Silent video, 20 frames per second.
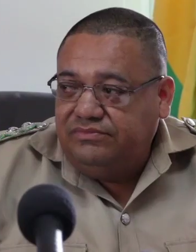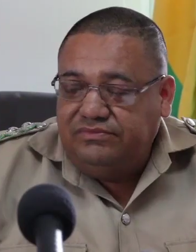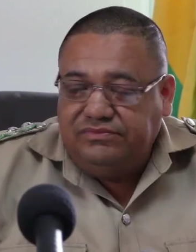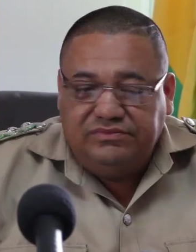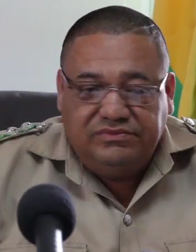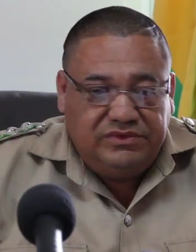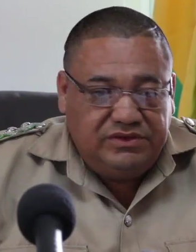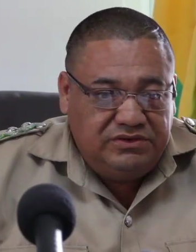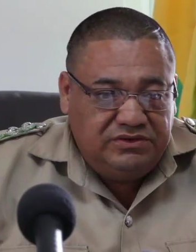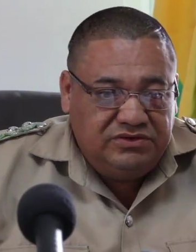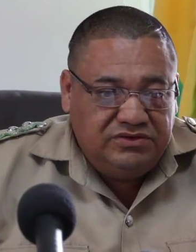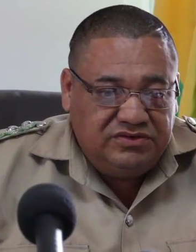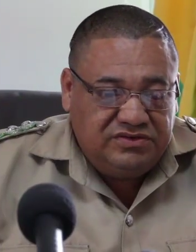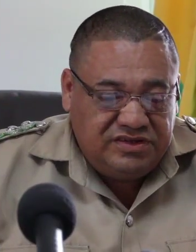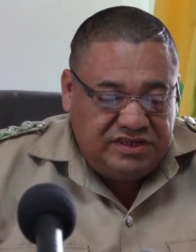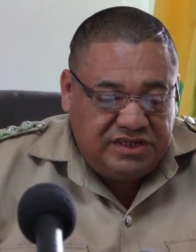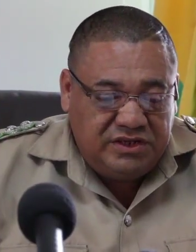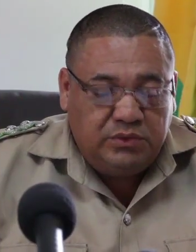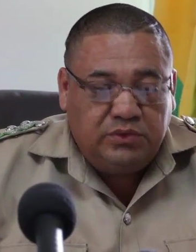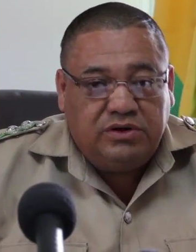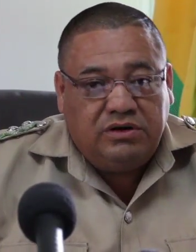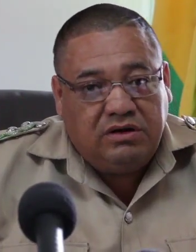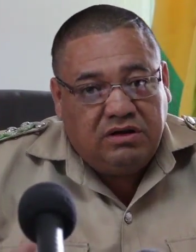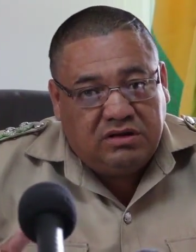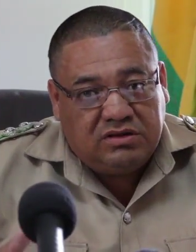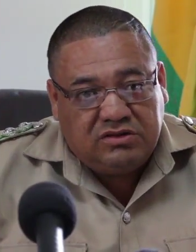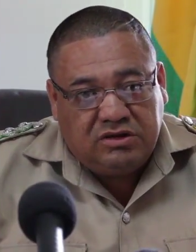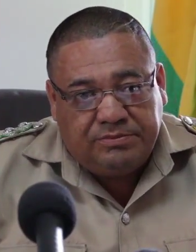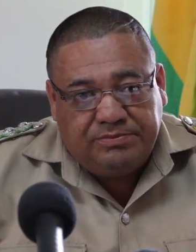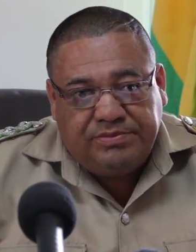Yeah. They just said they were
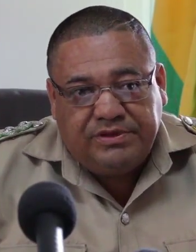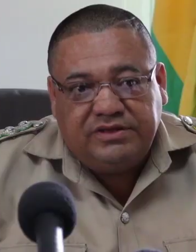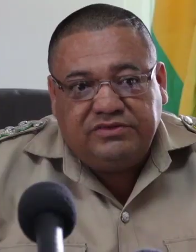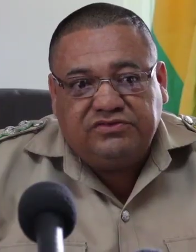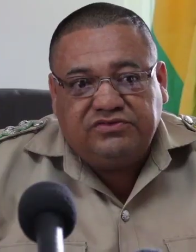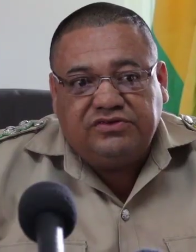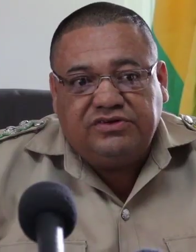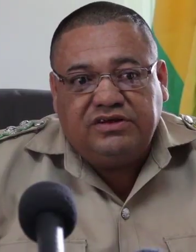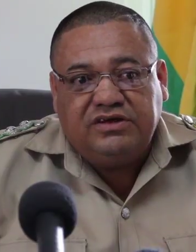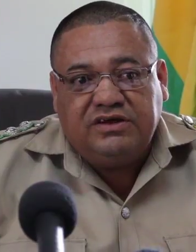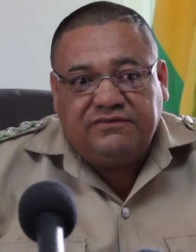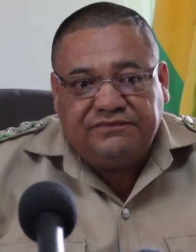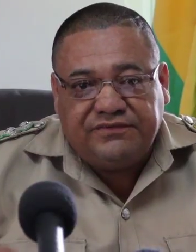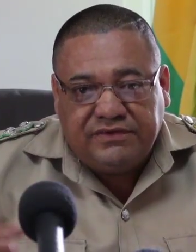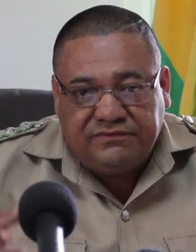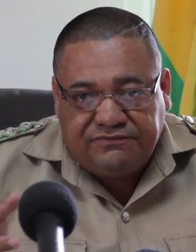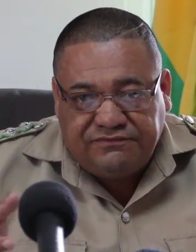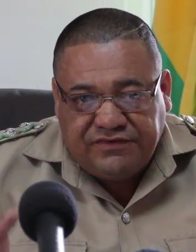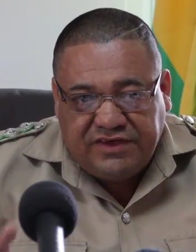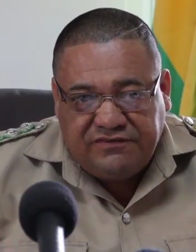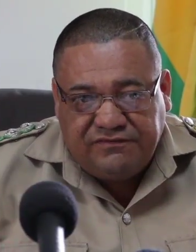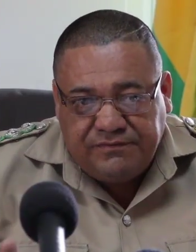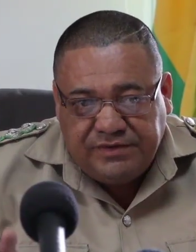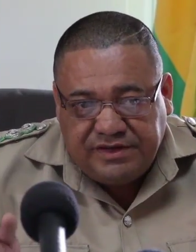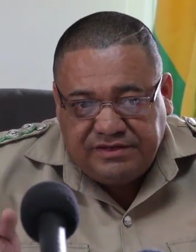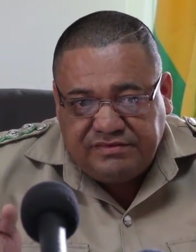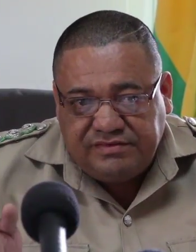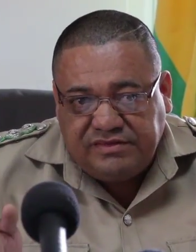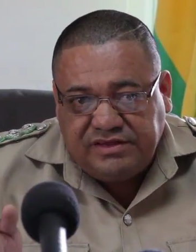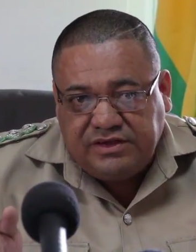locked up, and shortly after five
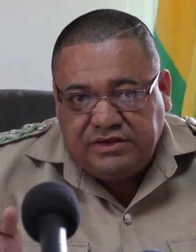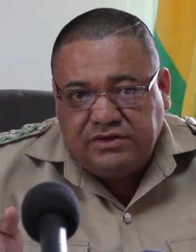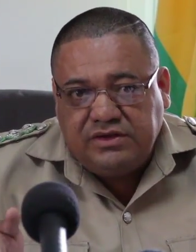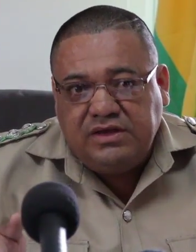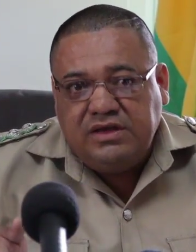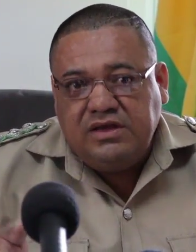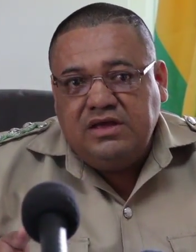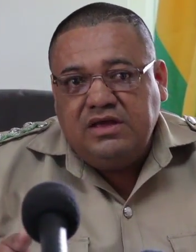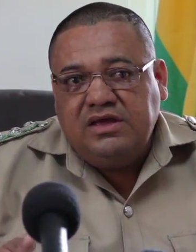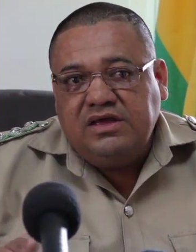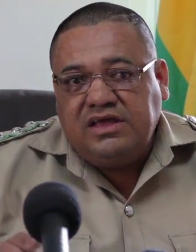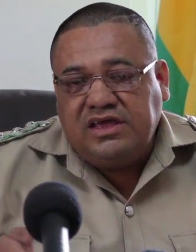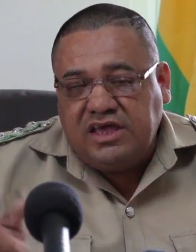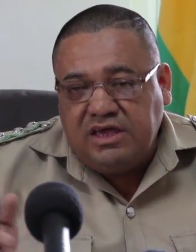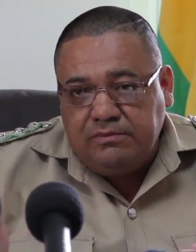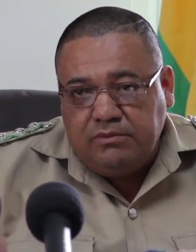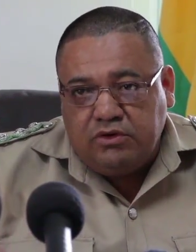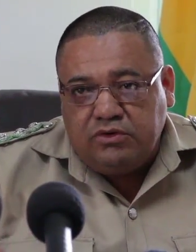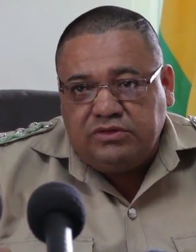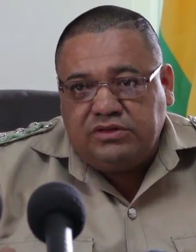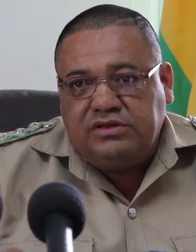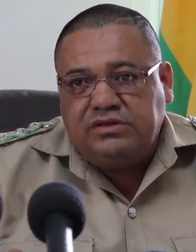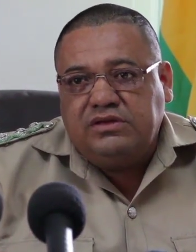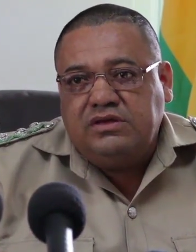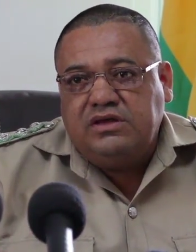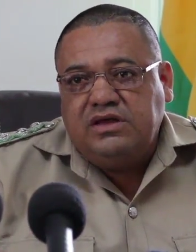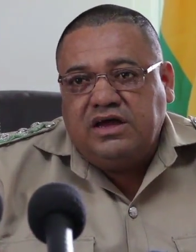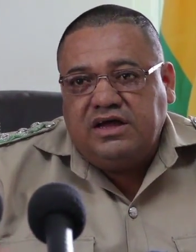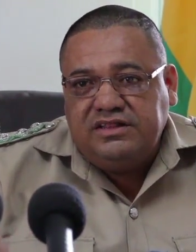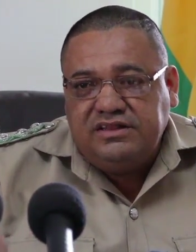minutes, they came out
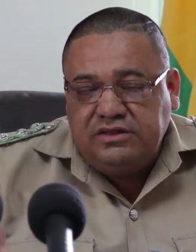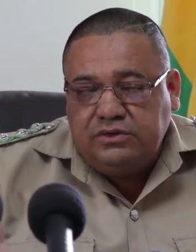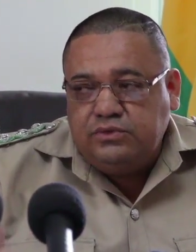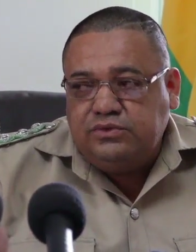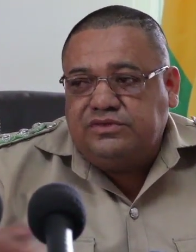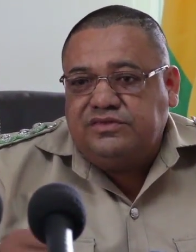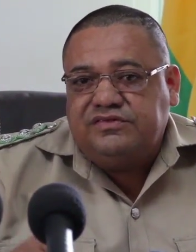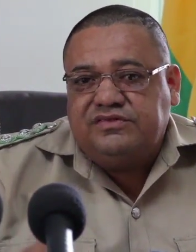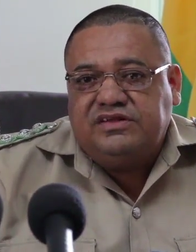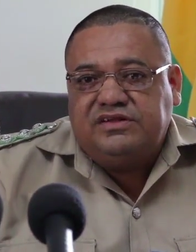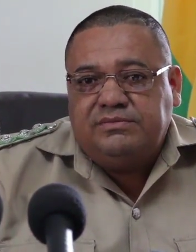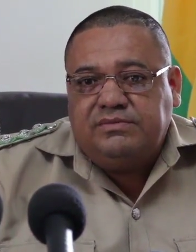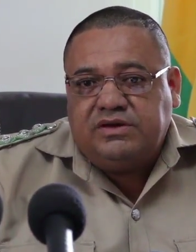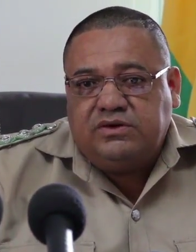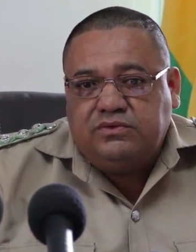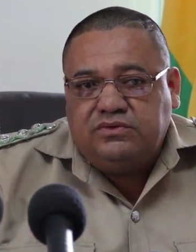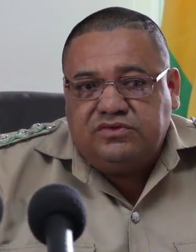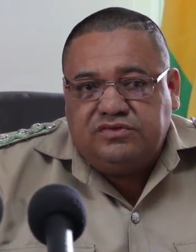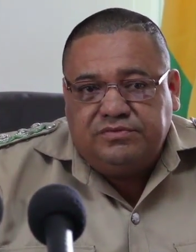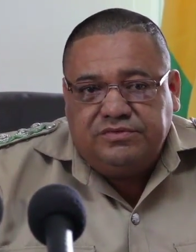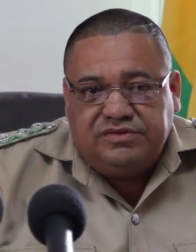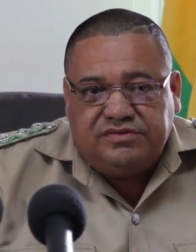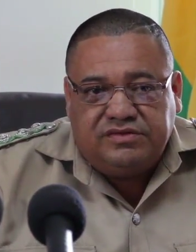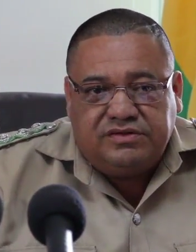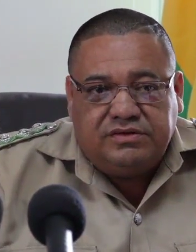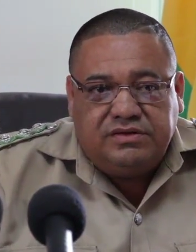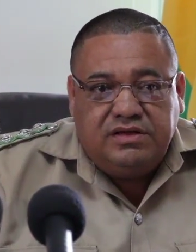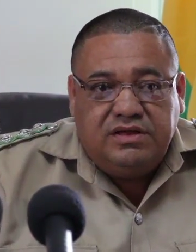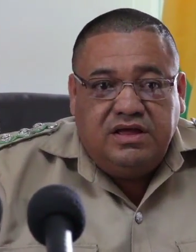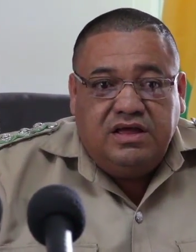and they noticed that the bag was
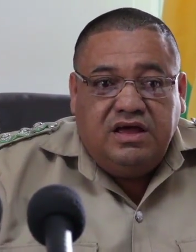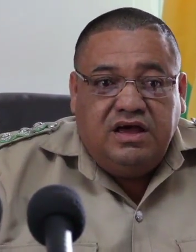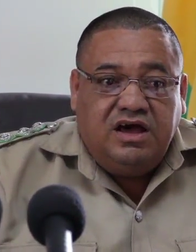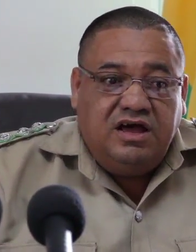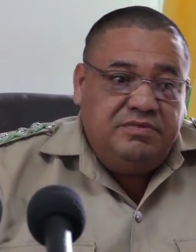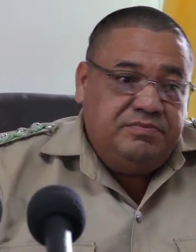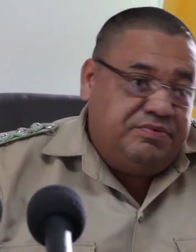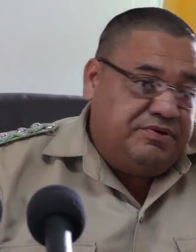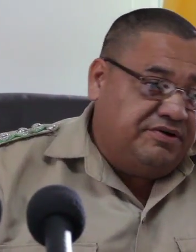missing. And